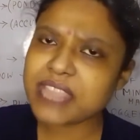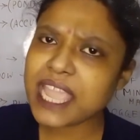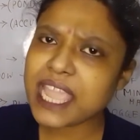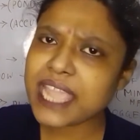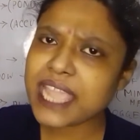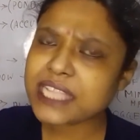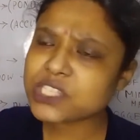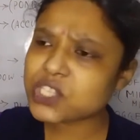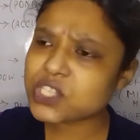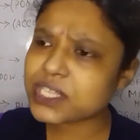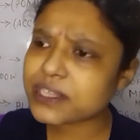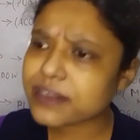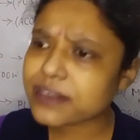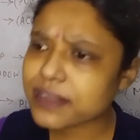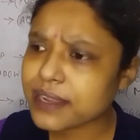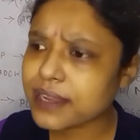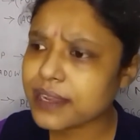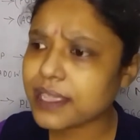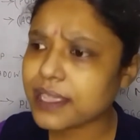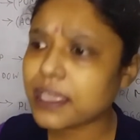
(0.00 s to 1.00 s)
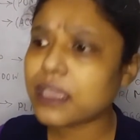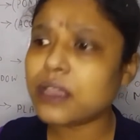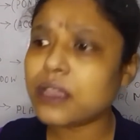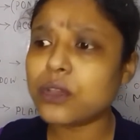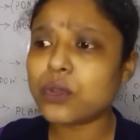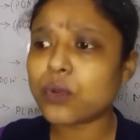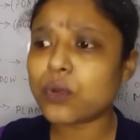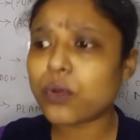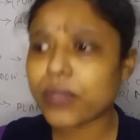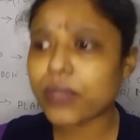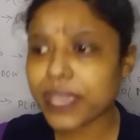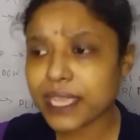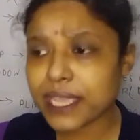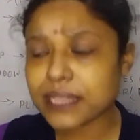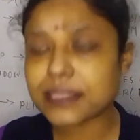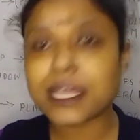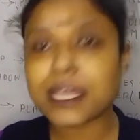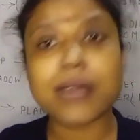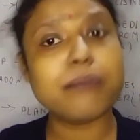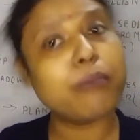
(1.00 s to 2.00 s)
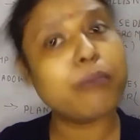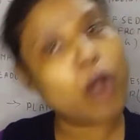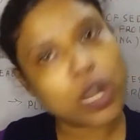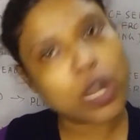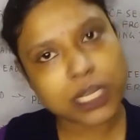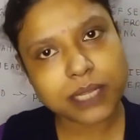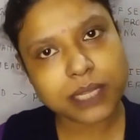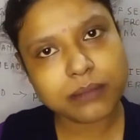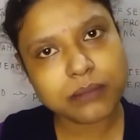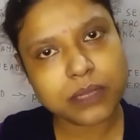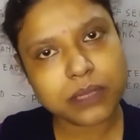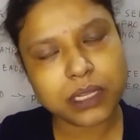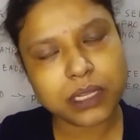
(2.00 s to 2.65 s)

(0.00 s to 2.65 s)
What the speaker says: They generally grow in the bottom